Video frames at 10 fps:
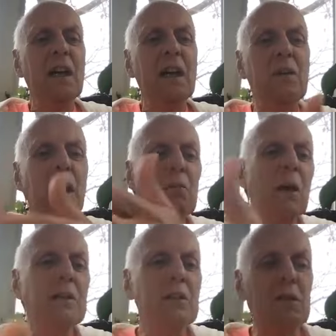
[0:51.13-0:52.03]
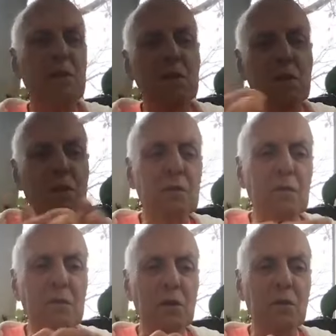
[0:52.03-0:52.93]
I, I mm-hmm. want the, uh, your
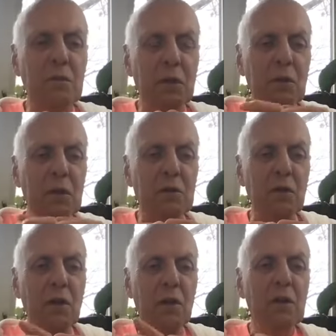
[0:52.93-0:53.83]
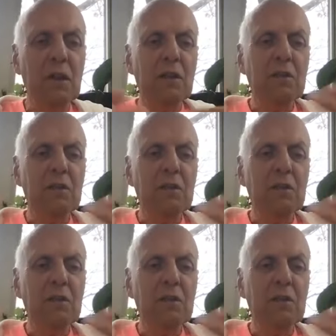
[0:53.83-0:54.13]
your viewers though